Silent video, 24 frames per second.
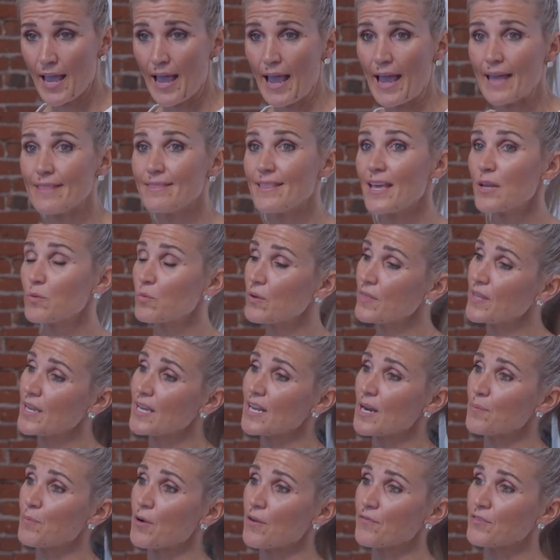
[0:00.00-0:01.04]
And then when they
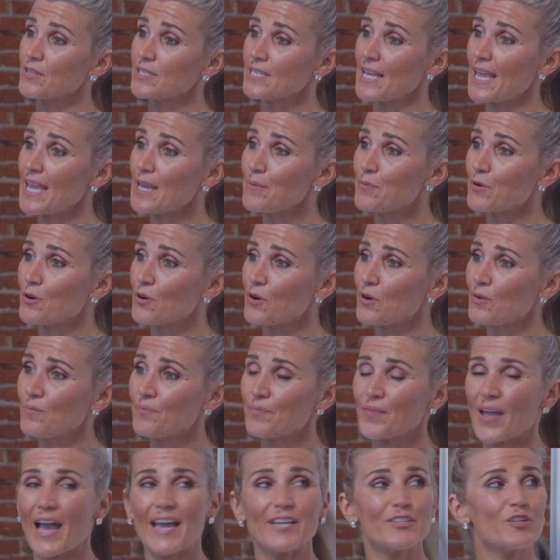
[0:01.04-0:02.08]
get up off the
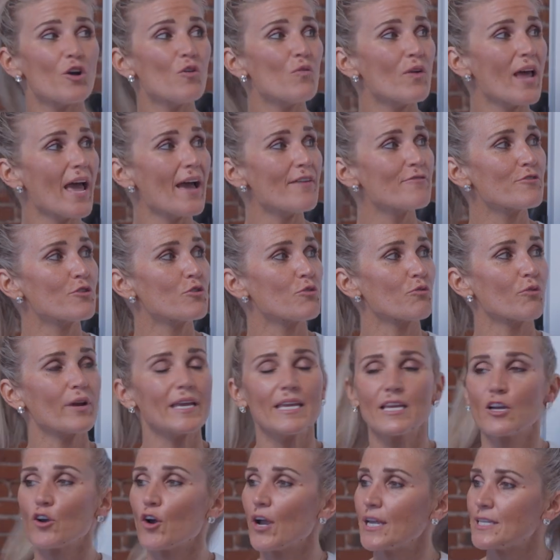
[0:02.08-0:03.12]
table, I don't have
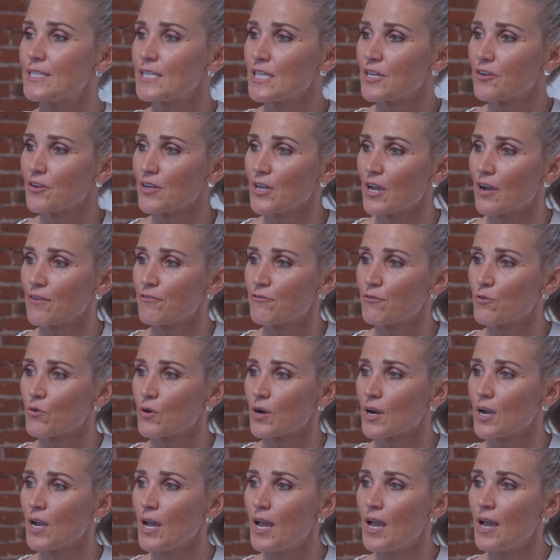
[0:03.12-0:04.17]
great criteria
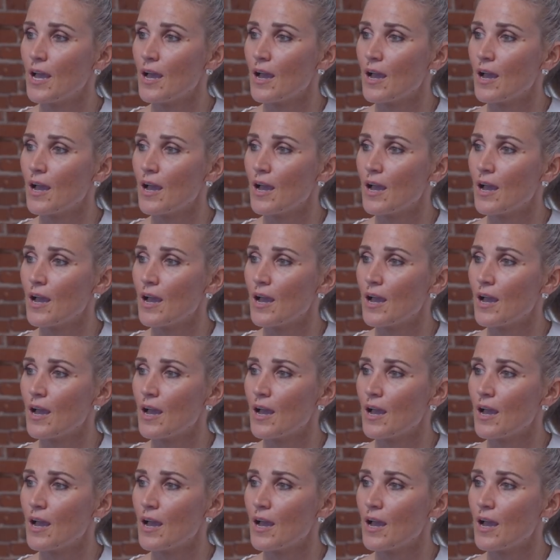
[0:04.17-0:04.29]
for